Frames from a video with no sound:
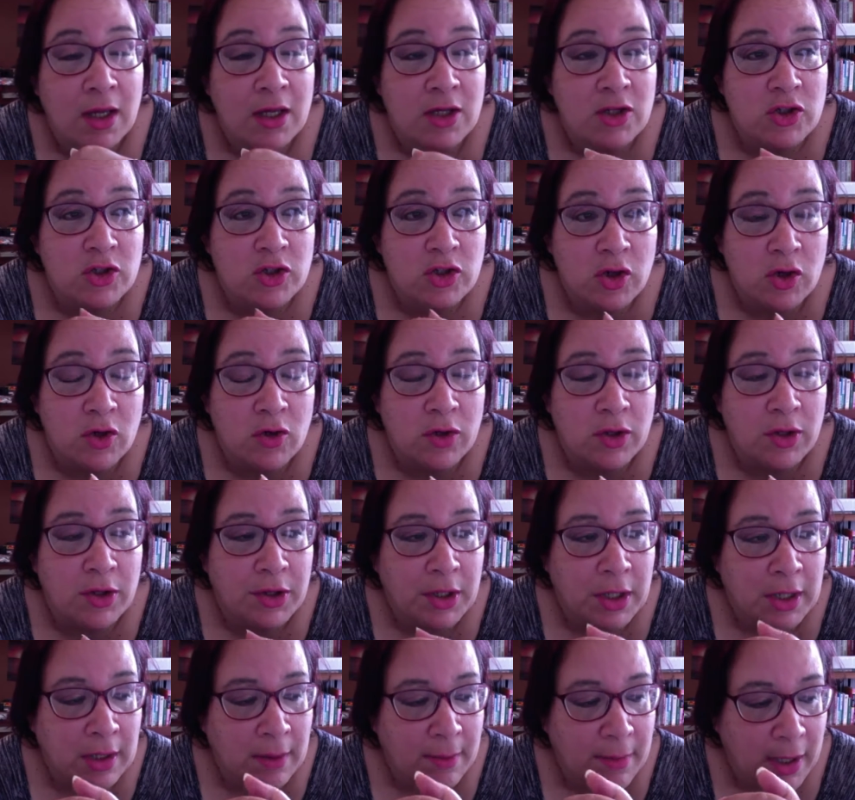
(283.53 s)
So the
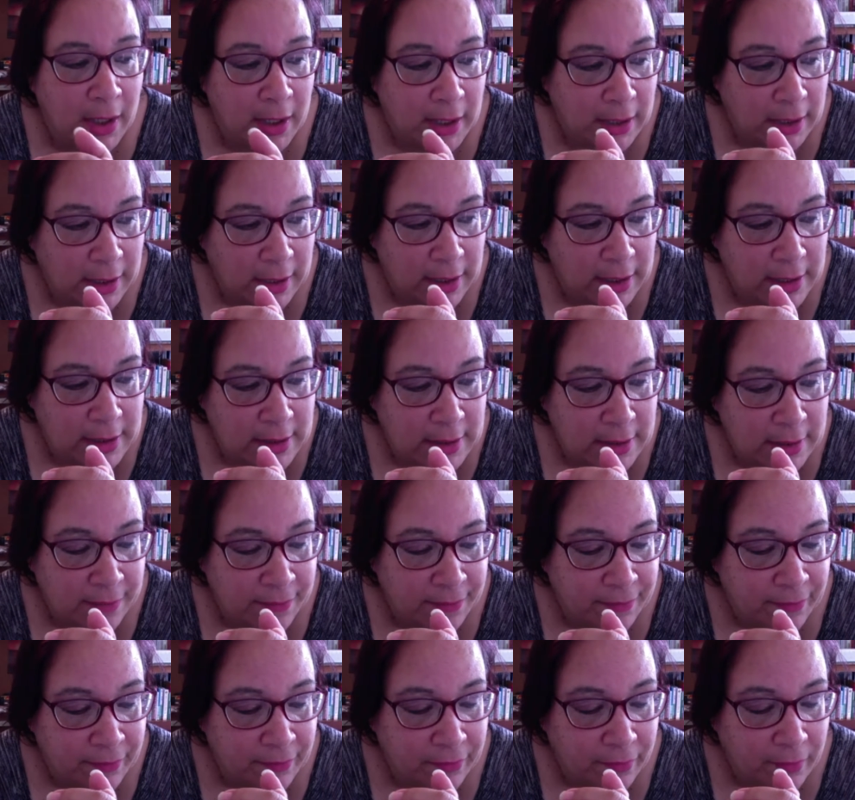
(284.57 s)
thing about it is
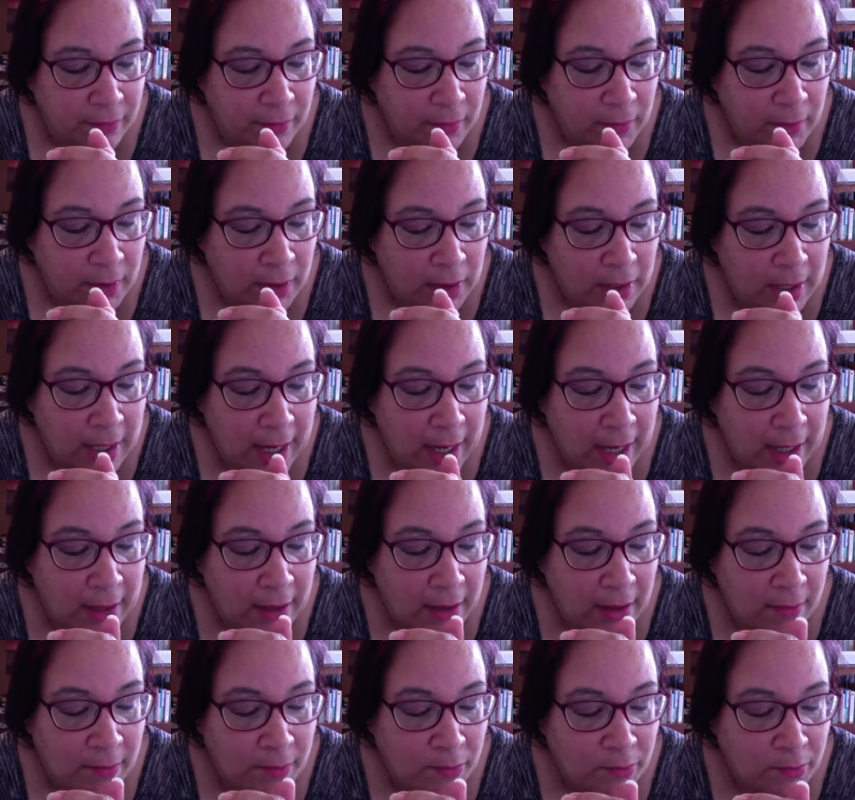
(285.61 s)
that
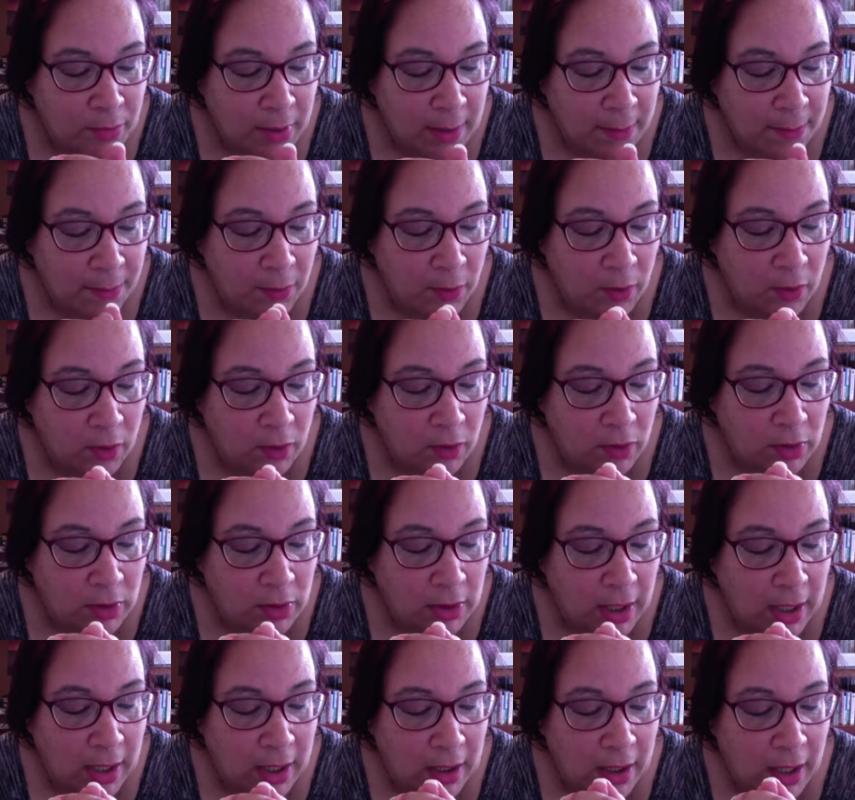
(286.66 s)
people
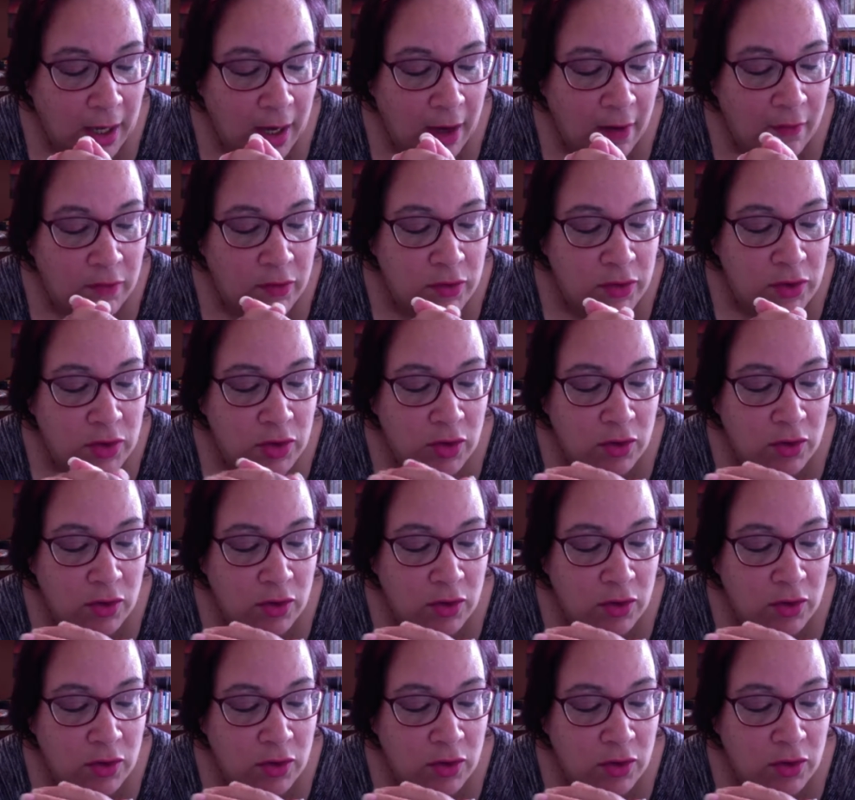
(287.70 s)
that have